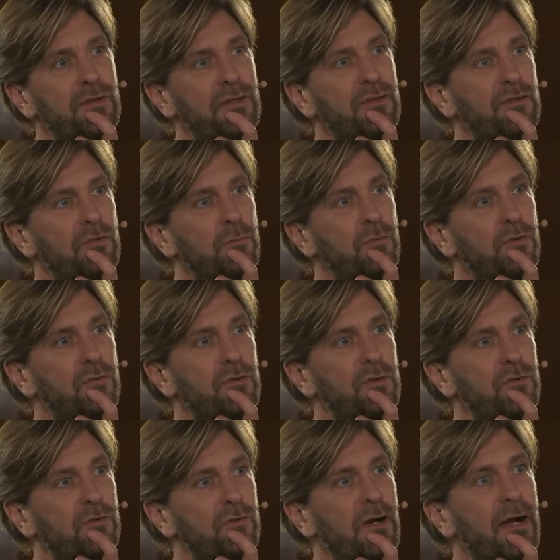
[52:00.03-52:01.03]
fiction
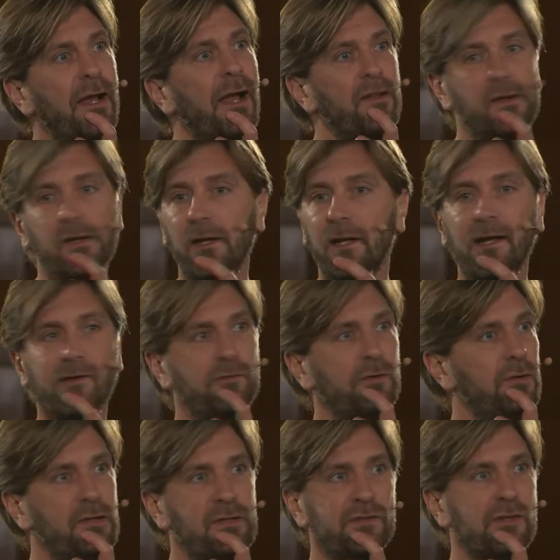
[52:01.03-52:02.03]
movies.
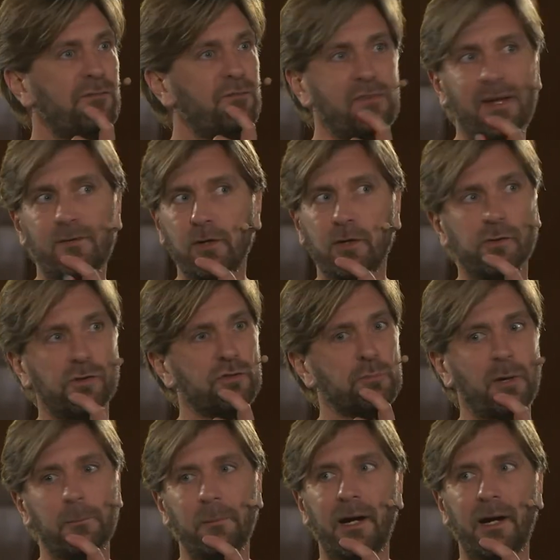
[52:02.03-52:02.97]
This had never crossed my